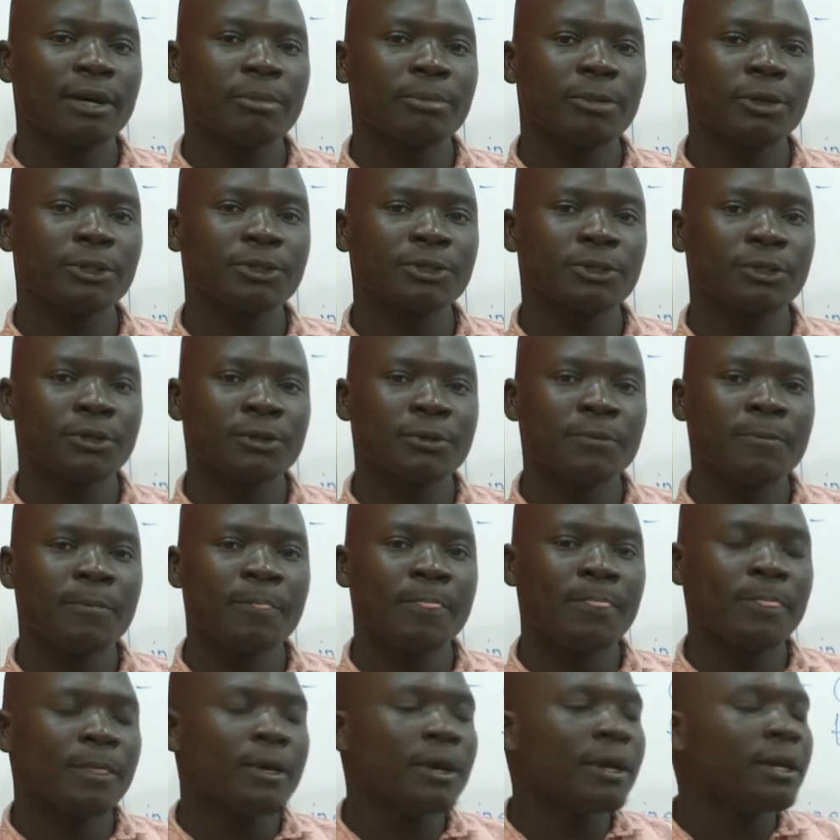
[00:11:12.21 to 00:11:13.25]
motion
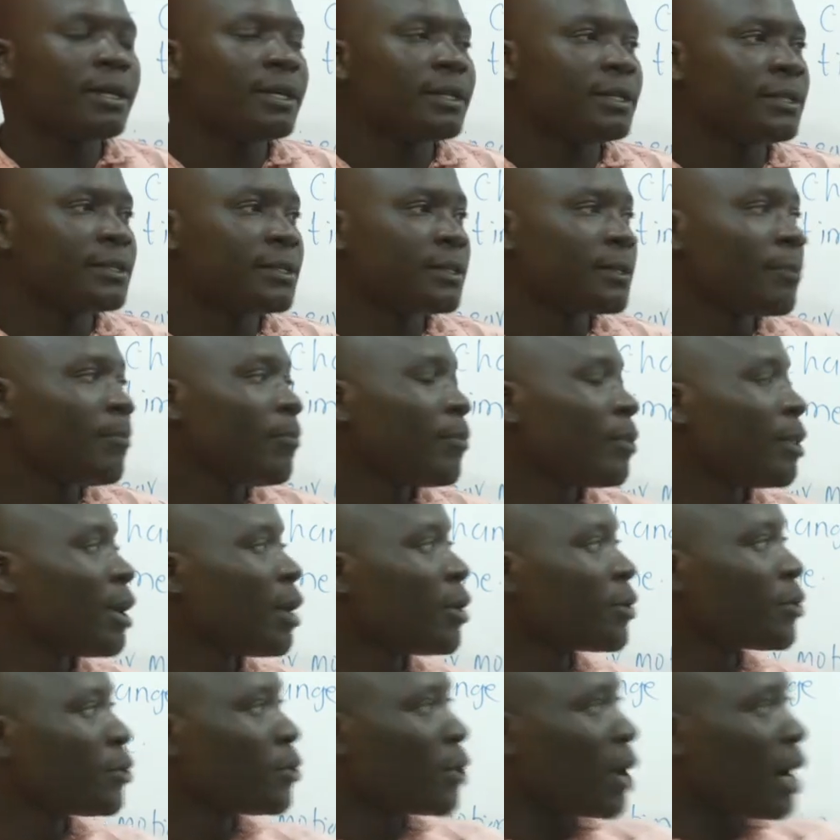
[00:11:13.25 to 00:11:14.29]
is. Now,
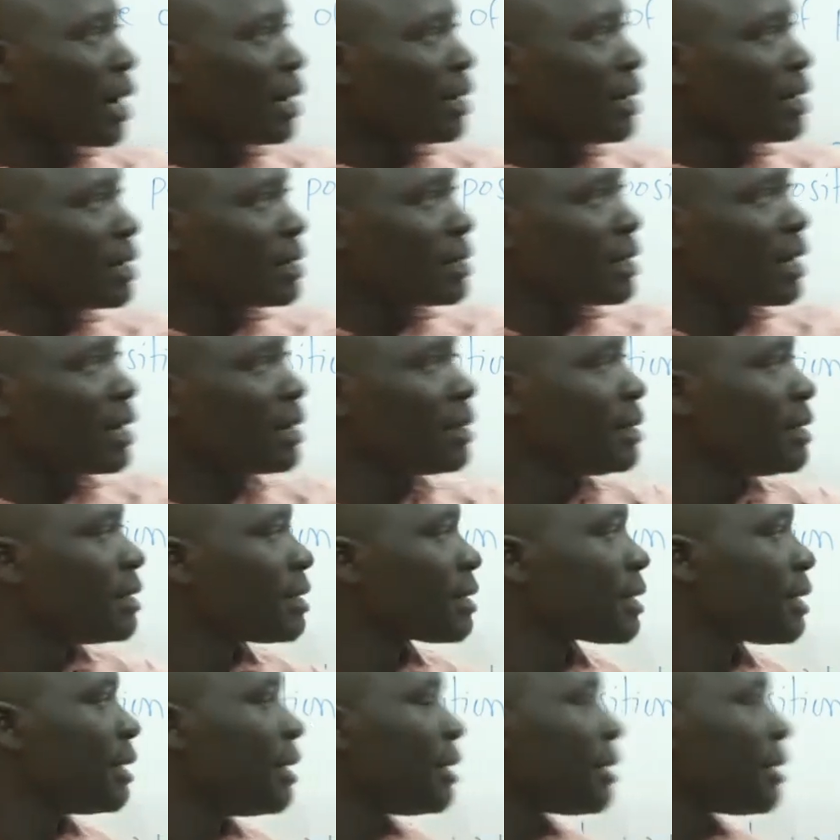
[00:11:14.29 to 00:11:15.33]
to understand these key